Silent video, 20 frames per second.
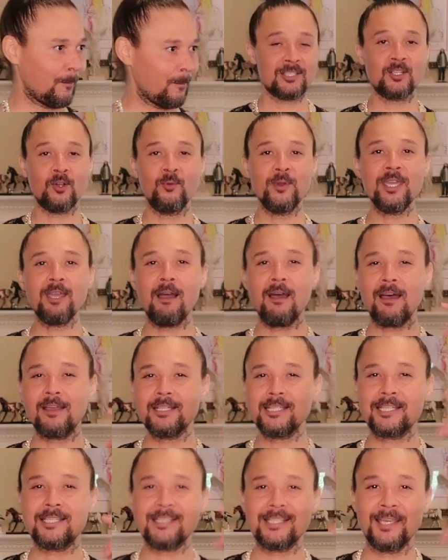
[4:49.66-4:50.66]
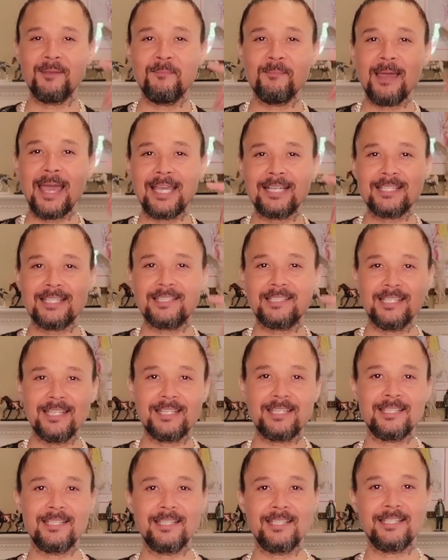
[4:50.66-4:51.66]
So we all just sitting back, just
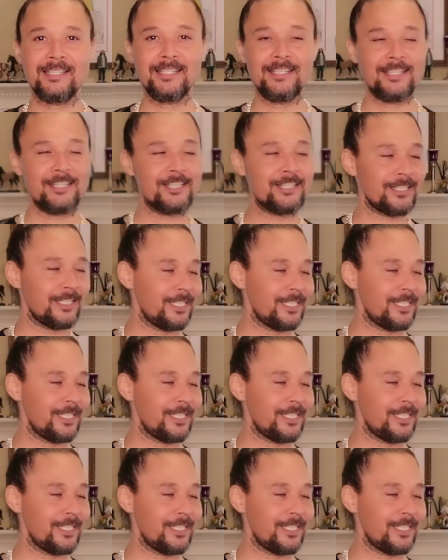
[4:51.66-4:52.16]
listening to this